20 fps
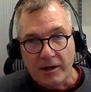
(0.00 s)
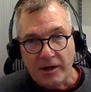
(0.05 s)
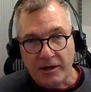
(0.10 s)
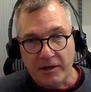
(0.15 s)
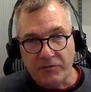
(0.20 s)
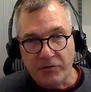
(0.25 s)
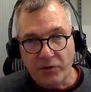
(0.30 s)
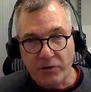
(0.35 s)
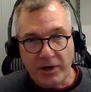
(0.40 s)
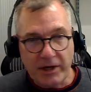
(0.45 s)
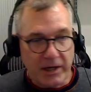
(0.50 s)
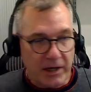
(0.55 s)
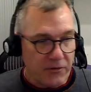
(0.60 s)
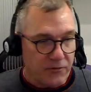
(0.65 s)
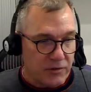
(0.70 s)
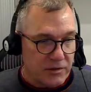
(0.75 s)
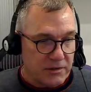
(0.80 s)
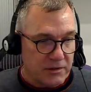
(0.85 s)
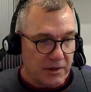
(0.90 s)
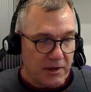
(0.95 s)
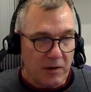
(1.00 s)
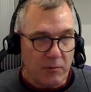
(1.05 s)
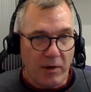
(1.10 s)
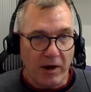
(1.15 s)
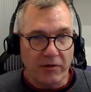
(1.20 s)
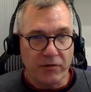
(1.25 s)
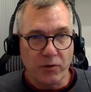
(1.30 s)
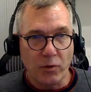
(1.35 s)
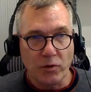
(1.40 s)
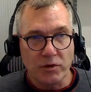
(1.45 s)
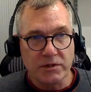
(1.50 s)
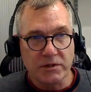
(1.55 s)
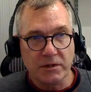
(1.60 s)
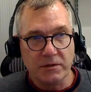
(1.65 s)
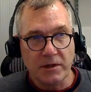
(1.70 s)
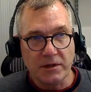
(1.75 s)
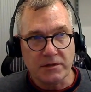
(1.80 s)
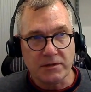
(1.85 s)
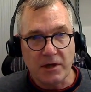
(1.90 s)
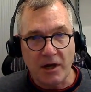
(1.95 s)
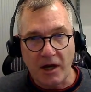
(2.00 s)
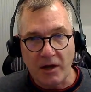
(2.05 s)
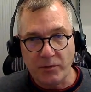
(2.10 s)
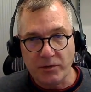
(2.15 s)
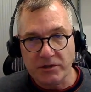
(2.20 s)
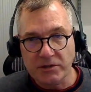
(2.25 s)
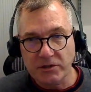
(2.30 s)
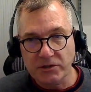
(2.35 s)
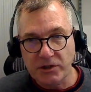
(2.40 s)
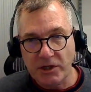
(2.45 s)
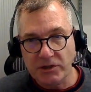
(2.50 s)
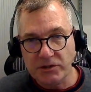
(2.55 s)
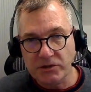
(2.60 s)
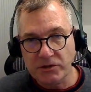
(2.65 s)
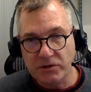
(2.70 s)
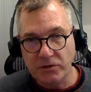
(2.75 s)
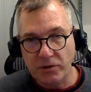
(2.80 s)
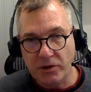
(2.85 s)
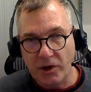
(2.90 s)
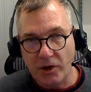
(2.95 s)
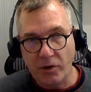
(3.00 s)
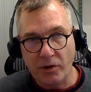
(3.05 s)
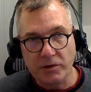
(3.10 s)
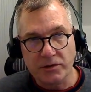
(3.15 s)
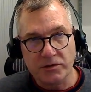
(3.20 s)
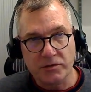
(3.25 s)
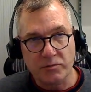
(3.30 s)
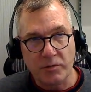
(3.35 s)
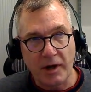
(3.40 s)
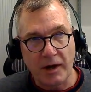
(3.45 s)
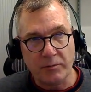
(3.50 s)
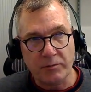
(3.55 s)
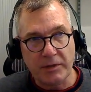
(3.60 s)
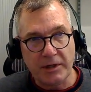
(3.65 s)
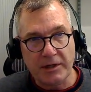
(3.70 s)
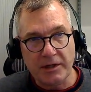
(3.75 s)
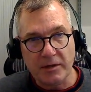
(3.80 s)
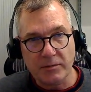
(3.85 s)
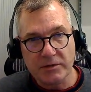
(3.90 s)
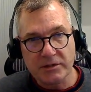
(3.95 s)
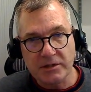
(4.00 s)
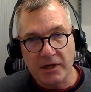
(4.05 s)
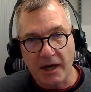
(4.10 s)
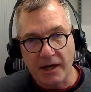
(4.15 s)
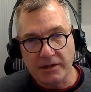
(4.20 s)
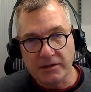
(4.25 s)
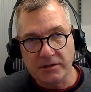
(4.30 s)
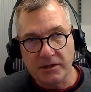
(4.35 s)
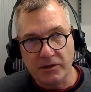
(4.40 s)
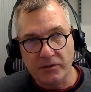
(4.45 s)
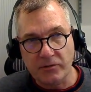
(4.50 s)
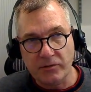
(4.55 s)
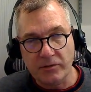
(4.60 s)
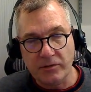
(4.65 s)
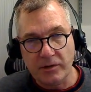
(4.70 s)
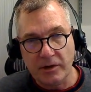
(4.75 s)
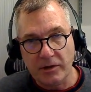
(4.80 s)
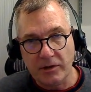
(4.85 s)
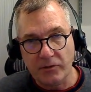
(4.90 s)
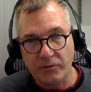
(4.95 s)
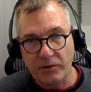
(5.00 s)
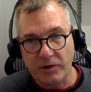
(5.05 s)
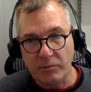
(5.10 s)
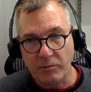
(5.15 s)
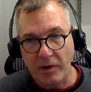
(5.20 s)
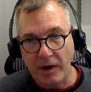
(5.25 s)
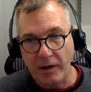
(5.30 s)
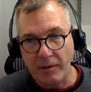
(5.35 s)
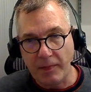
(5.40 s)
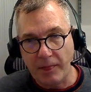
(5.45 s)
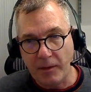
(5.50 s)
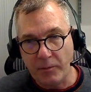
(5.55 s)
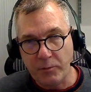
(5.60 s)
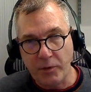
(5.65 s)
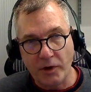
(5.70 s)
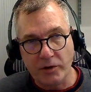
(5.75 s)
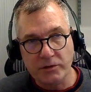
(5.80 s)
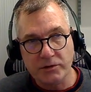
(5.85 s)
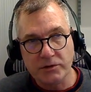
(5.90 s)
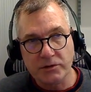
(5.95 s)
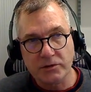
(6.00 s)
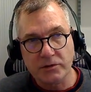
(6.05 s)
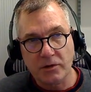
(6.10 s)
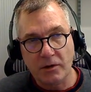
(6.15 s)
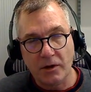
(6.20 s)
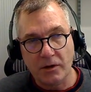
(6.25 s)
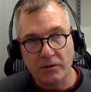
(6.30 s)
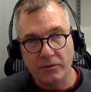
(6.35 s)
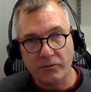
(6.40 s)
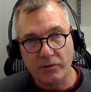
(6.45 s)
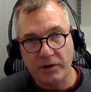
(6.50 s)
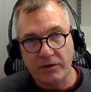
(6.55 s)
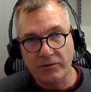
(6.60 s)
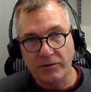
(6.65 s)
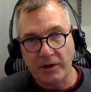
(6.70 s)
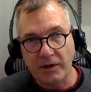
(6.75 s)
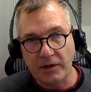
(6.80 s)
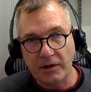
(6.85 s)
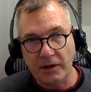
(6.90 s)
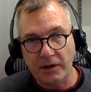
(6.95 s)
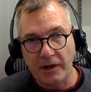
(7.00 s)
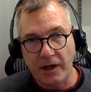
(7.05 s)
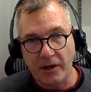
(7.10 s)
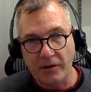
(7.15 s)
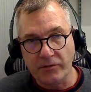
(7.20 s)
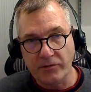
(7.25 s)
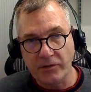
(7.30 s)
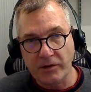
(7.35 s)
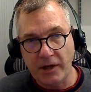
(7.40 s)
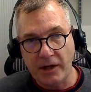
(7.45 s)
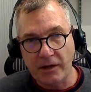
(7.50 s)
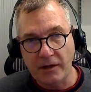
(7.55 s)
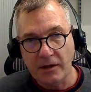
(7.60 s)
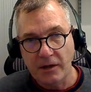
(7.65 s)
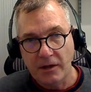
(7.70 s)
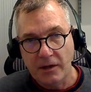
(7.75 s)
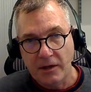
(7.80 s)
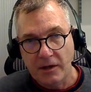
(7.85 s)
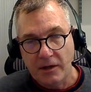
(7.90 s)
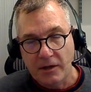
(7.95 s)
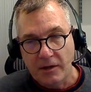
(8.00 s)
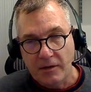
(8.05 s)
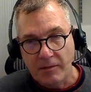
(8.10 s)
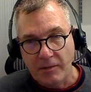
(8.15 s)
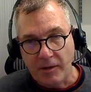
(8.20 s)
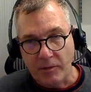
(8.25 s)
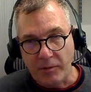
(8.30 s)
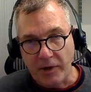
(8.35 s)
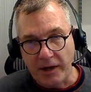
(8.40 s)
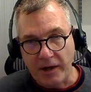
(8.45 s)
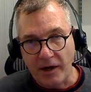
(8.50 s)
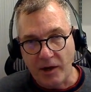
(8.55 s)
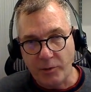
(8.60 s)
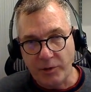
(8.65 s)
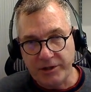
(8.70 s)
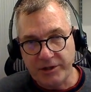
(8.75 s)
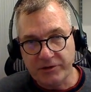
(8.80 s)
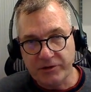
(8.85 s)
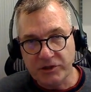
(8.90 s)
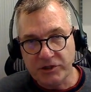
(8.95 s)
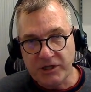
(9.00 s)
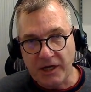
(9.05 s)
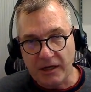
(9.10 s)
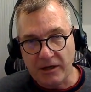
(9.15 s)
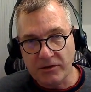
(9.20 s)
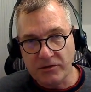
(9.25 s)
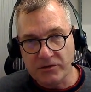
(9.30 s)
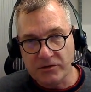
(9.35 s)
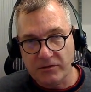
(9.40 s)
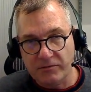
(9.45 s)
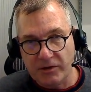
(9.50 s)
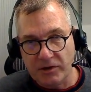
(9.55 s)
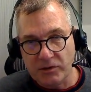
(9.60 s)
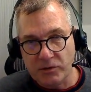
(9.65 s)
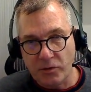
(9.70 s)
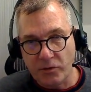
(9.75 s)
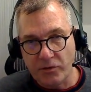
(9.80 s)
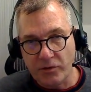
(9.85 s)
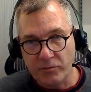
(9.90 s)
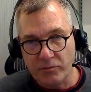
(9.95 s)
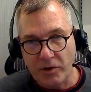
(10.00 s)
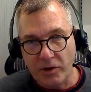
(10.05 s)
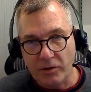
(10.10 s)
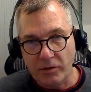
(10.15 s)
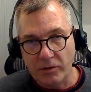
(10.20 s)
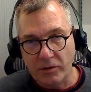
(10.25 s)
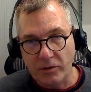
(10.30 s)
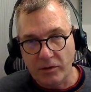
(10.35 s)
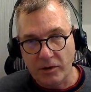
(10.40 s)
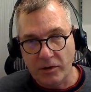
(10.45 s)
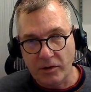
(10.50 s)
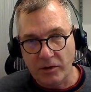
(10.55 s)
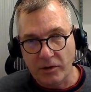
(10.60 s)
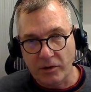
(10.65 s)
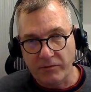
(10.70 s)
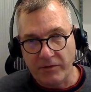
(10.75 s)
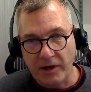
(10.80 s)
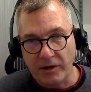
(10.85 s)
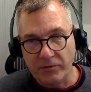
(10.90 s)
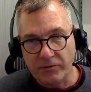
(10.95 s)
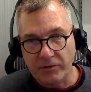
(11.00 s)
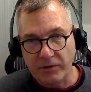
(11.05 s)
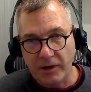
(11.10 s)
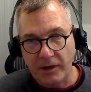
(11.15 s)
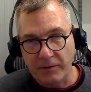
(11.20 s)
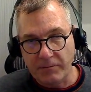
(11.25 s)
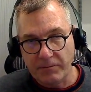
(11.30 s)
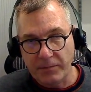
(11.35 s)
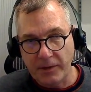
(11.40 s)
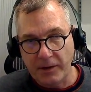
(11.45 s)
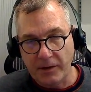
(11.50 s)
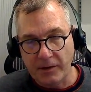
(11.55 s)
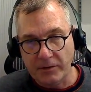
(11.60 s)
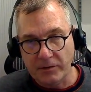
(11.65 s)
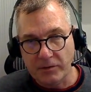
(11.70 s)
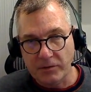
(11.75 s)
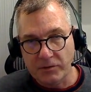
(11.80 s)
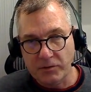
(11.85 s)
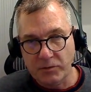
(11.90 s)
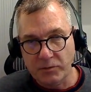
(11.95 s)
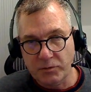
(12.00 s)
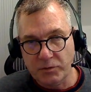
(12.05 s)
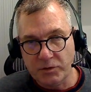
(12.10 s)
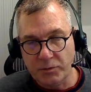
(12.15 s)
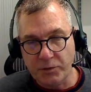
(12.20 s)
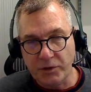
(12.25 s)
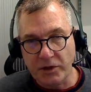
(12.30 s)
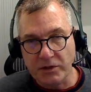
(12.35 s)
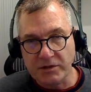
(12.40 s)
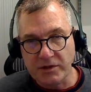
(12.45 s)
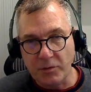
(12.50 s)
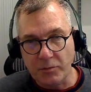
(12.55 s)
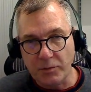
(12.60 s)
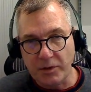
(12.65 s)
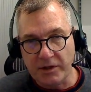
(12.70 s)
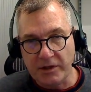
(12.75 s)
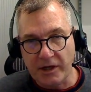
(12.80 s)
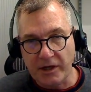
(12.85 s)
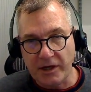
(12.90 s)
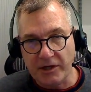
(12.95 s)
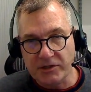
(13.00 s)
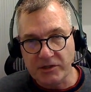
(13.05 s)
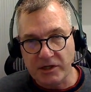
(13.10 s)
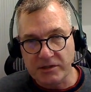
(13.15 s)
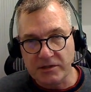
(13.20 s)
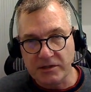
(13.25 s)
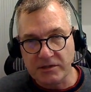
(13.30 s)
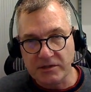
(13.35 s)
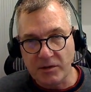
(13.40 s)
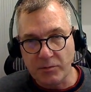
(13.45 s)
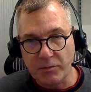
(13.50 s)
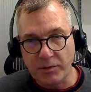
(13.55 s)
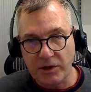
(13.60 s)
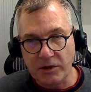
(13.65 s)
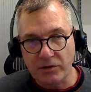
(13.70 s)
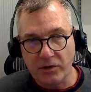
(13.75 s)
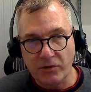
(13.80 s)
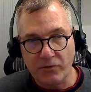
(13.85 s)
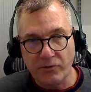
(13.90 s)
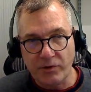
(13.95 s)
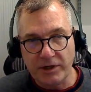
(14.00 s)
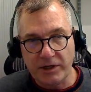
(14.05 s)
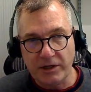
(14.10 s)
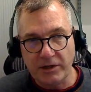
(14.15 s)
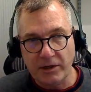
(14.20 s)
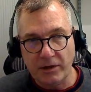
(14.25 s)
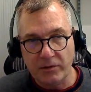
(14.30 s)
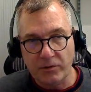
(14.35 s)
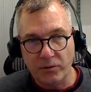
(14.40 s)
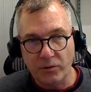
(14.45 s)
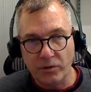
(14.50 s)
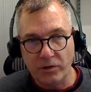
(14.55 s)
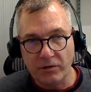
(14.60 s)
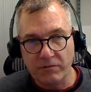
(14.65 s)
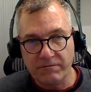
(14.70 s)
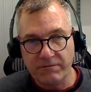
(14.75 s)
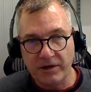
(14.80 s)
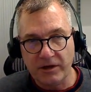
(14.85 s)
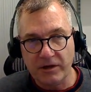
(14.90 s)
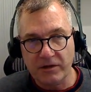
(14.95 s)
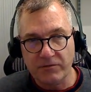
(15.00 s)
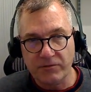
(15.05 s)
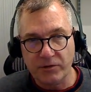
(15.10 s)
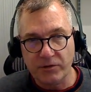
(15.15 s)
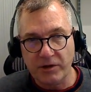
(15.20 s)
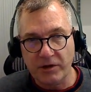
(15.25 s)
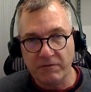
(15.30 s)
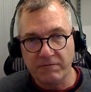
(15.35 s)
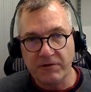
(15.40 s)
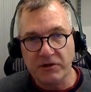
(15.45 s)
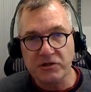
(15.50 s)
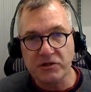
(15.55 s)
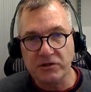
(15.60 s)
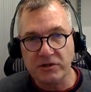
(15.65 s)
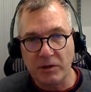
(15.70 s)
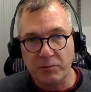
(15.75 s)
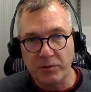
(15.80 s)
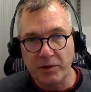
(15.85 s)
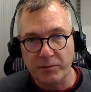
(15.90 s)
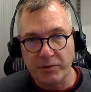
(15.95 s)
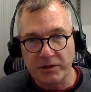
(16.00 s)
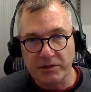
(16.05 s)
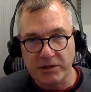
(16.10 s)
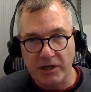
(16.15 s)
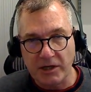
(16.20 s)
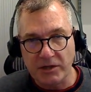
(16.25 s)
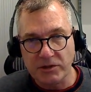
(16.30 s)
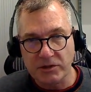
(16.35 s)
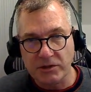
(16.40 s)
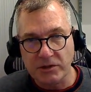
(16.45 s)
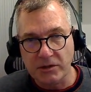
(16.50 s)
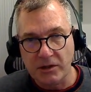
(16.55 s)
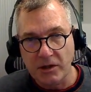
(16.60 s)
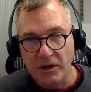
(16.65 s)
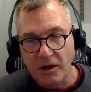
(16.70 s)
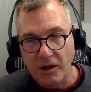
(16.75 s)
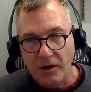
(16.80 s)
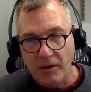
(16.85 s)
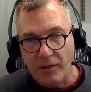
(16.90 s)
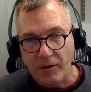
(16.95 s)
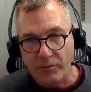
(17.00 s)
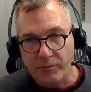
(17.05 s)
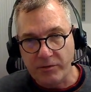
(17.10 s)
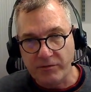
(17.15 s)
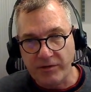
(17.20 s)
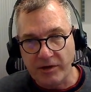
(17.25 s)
And if you're really interested in my thoughts on this, I would suggest you go onto my Medium site and read my post on rethinking healthcare about how we need to challenge the Victorian model of healthcare. And to put it simply, the NHS is simply not ready nor configured for the efficient implementation of